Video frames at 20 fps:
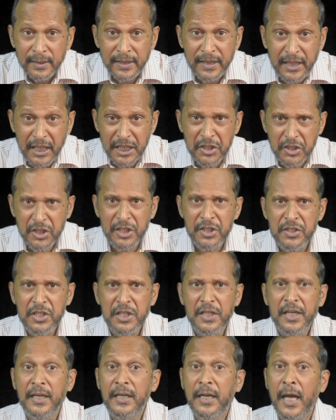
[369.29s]
This
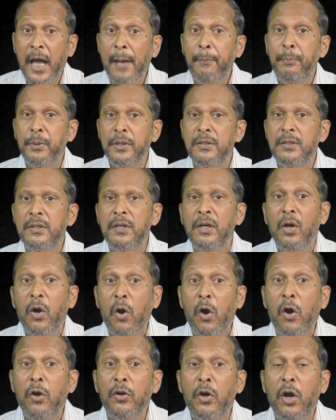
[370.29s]
incident happened
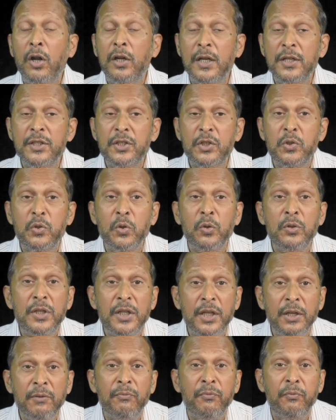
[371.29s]
on August
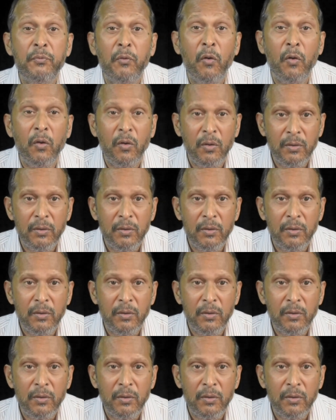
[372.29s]
24.